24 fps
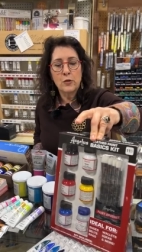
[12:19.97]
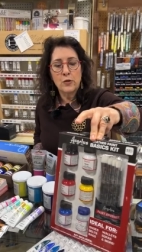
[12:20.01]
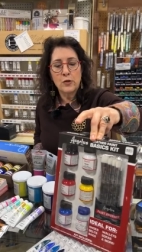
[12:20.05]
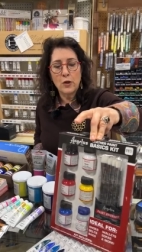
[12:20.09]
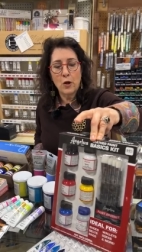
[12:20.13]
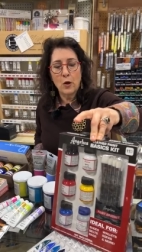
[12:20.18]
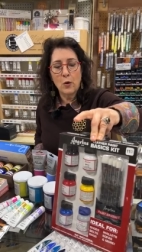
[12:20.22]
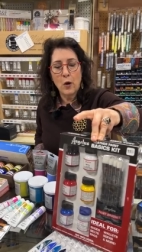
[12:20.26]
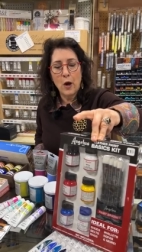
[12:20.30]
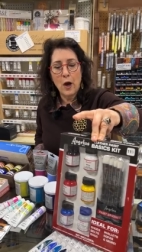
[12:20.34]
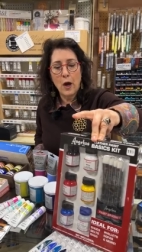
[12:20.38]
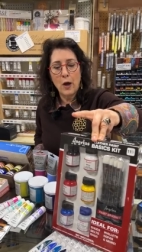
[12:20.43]

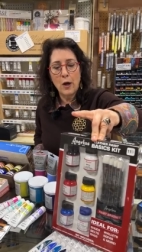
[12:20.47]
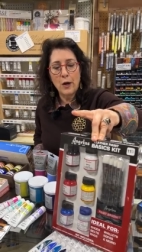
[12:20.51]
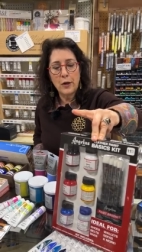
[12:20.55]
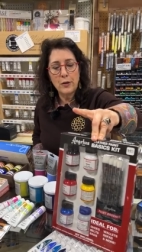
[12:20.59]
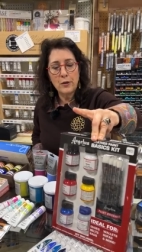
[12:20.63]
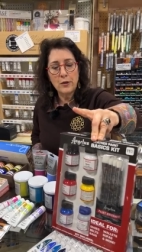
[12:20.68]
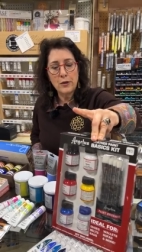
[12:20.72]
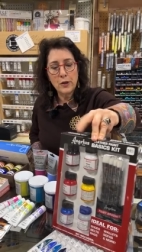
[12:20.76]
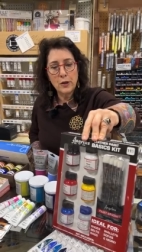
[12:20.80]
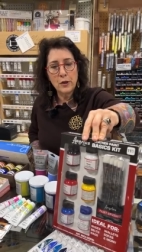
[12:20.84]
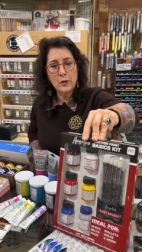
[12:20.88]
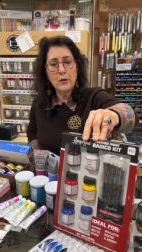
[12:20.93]
So
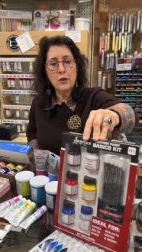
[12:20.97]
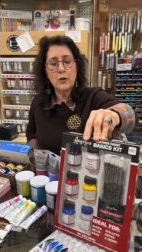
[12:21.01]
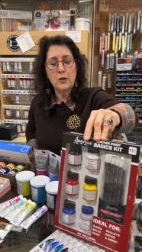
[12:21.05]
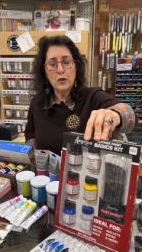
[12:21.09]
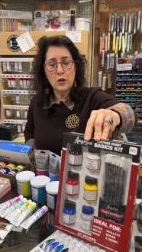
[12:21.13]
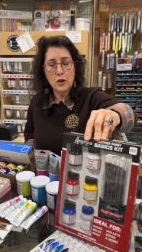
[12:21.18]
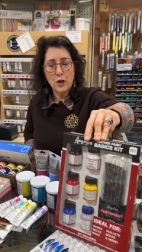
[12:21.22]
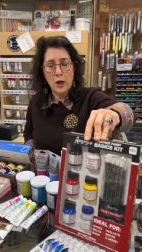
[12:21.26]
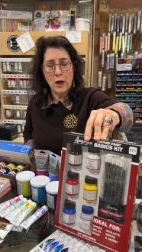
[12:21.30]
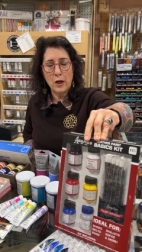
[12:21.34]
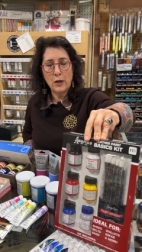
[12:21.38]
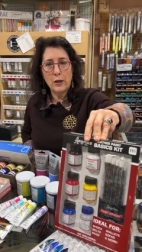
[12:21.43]
I did
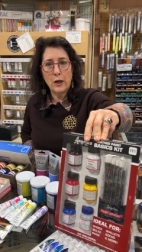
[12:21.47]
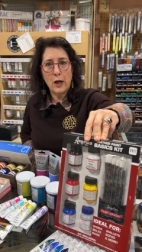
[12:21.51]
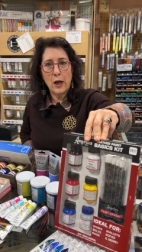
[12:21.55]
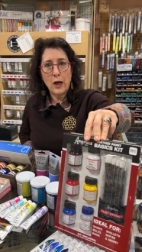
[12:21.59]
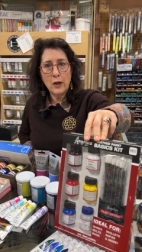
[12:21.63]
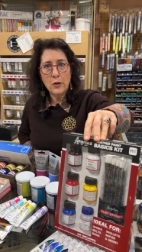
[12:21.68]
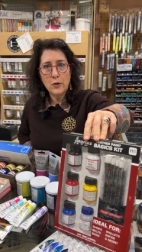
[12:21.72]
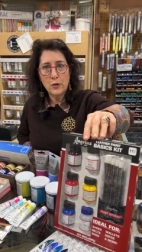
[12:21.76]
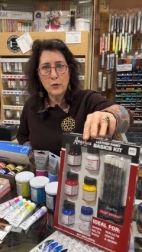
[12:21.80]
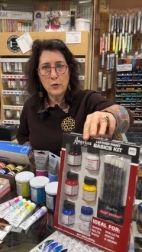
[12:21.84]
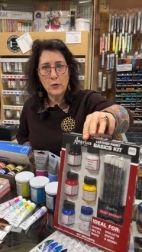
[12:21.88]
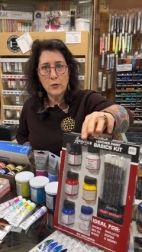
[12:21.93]
check.
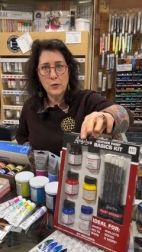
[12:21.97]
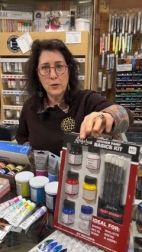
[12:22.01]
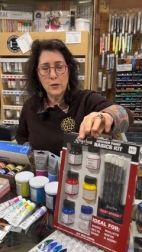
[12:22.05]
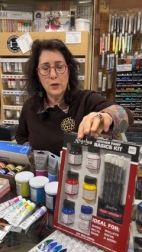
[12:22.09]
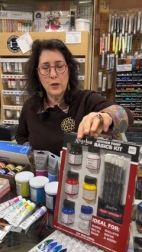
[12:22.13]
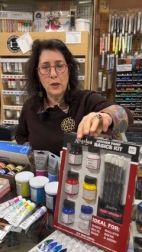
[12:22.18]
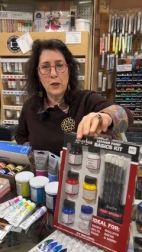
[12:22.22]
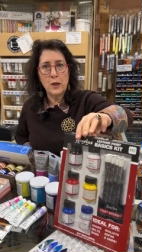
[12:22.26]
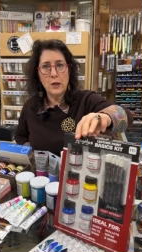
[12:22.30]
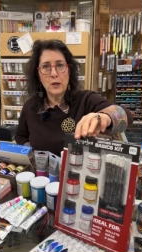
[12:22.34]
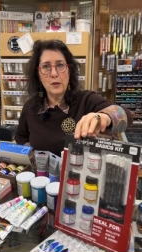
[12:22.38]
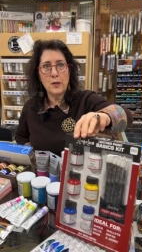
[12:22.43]

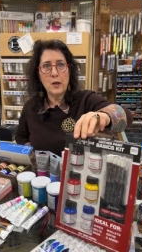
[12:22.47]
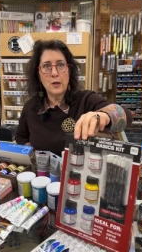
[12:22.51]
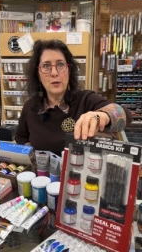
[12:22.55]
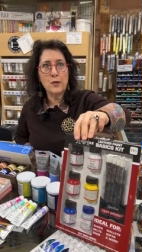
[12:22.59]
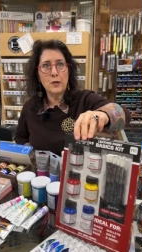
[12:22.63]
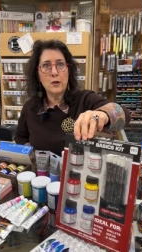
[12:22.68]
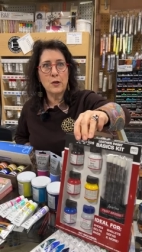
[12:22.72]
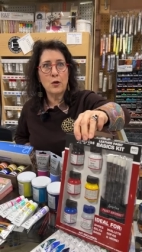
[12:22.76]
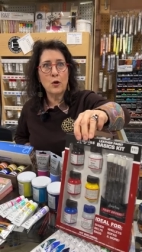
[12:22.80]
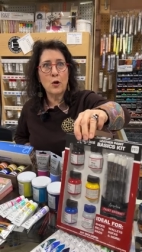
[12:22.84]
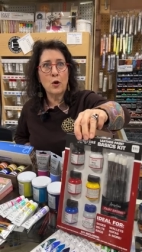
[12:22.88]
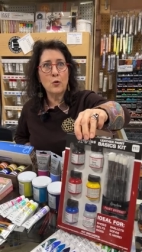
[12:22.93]
Angelus, it
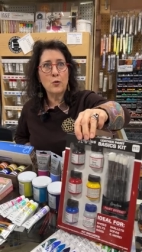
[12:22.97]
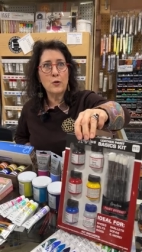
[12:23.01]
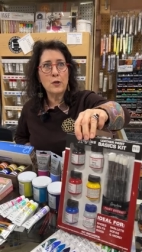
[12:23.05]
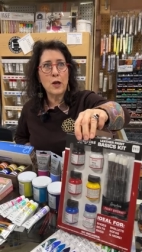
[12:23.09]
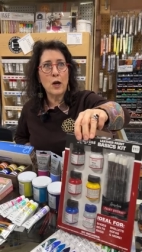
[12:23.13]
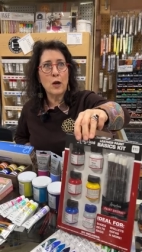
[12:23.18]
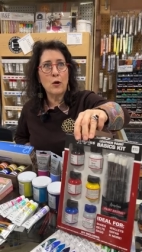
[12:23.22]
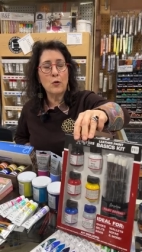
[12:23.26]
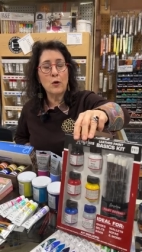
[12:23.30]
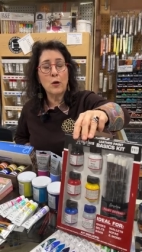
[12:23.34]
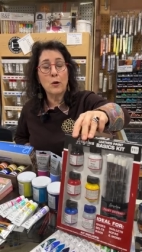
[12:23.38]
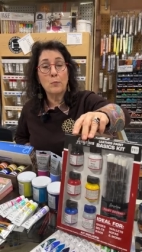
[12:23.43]
doesn't go
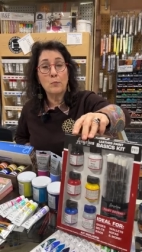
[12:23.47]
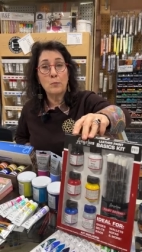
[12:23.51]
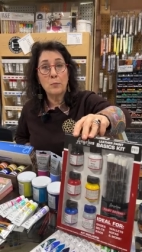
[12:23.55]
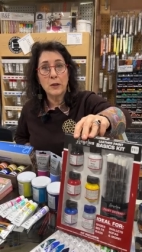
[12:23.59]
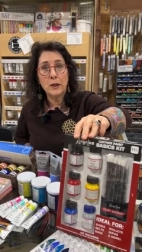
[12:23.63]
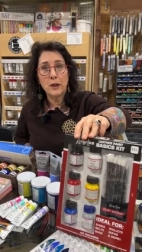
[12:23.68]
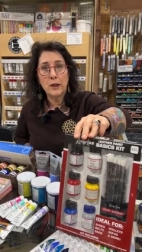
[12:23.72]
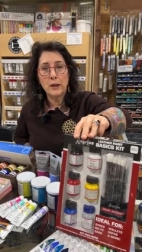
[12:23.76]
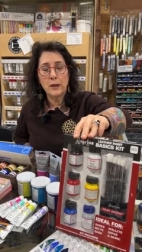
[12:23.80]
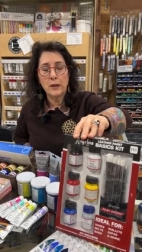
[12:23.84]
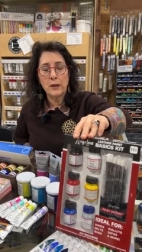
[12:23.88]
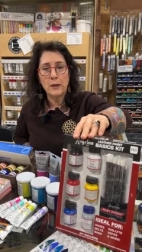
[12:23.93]
down
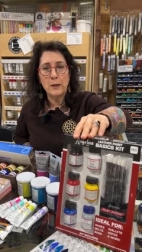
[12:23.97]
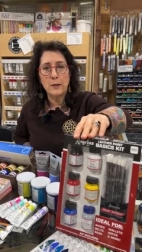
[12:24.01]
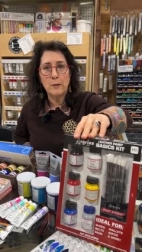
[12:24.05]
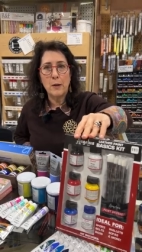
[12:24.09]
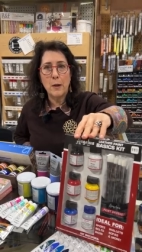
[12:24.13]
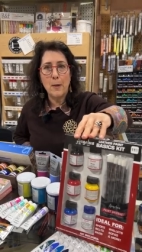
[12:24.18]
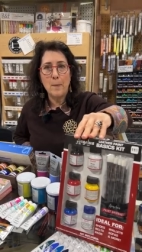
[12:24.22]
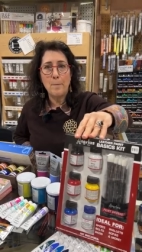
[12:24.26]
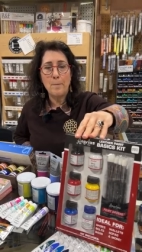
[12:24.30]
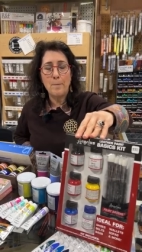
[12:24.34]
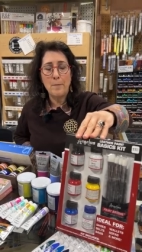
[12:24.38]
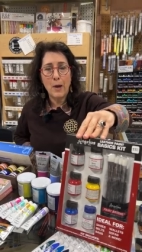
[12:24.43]

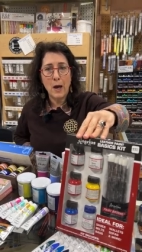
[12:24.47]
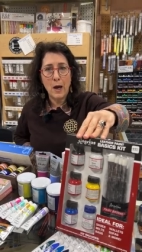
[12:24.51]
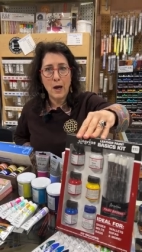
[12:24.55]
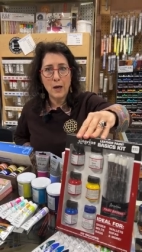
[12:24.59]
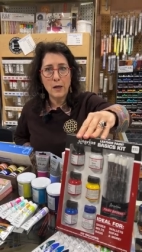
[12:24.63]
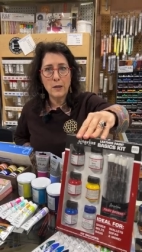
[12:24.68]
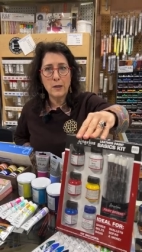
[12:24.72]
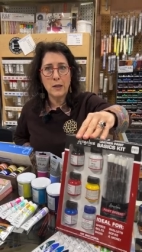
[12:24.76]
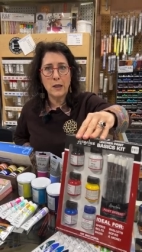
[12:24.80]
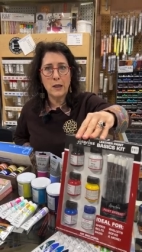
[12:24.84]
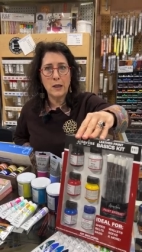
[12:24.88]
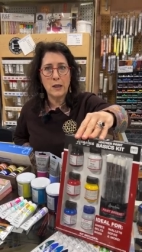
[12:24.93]
completely
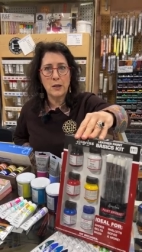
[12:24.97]
matte.